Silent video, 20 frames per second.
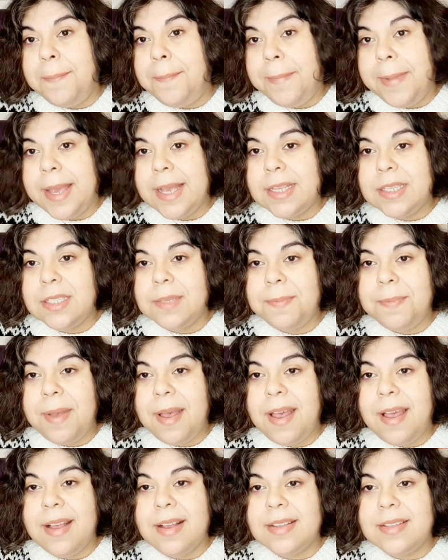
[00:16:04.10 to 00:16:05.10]
the best
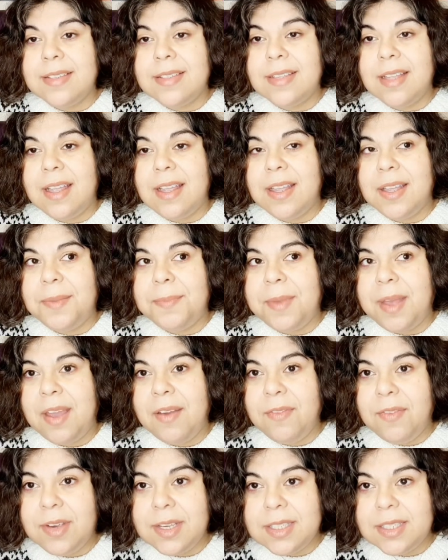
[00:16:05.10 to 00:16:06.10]
box
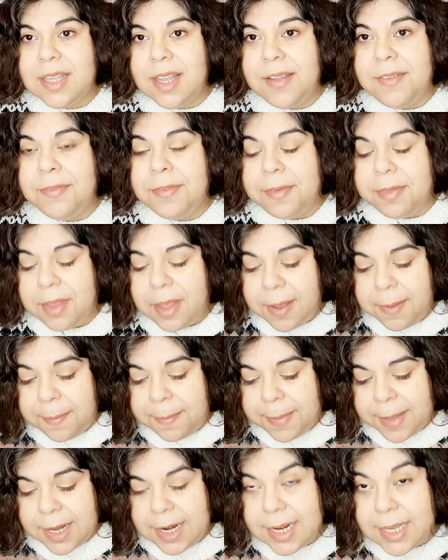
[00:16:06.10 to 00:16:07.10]
I've received from
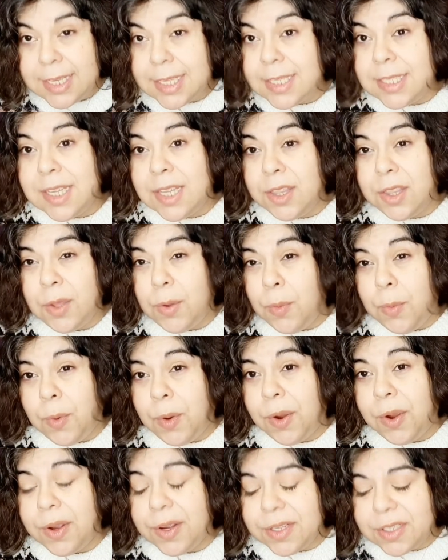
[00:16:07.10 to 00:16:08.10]
them, but it isn't the
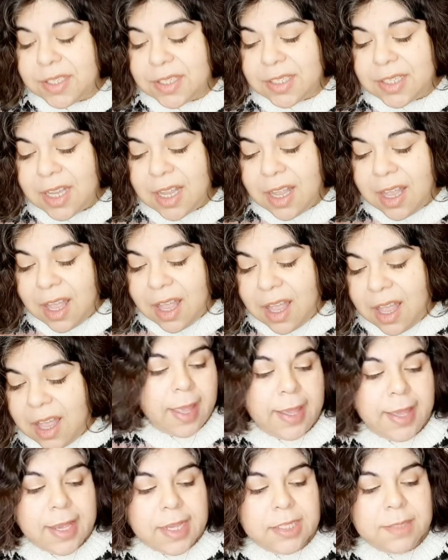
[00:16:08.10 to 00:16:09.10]
worst.
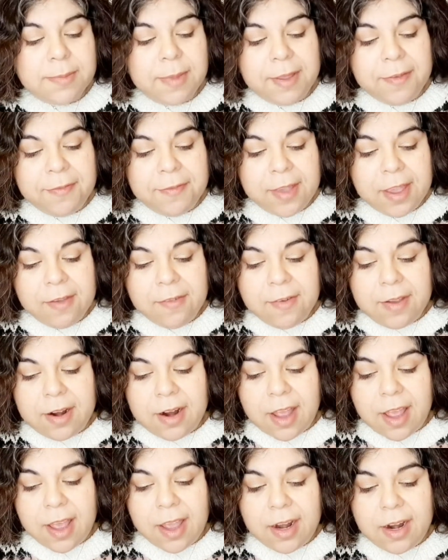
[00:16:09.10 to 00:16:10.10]
I guess my
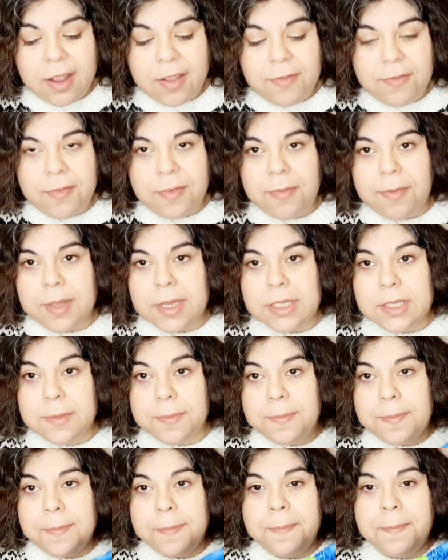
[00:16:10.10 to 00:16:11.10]
favorite item from
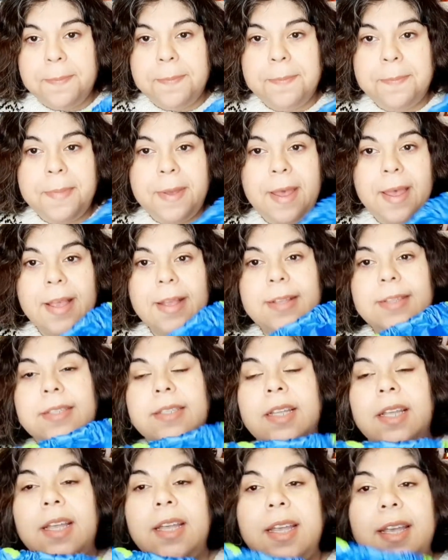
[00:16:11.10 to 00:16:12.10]
this
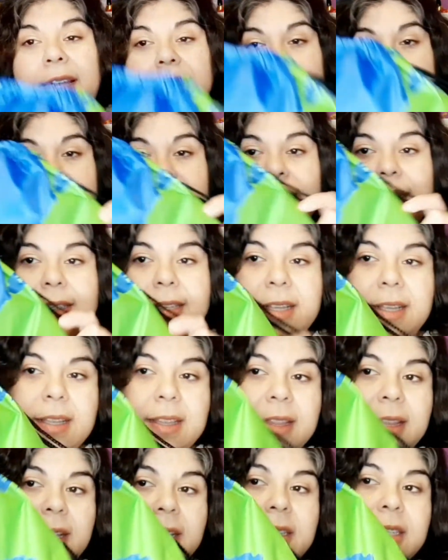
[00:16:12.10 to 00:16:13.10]
box is
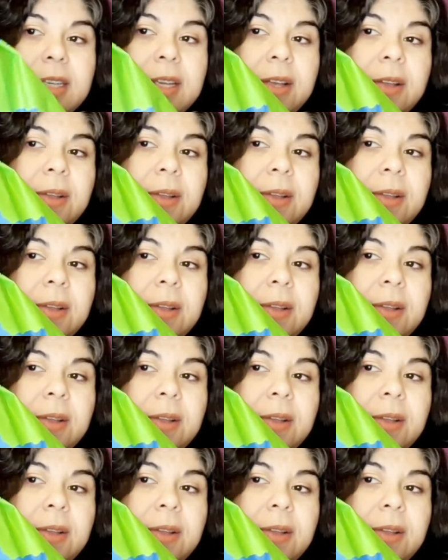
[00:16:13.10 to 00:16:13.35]
the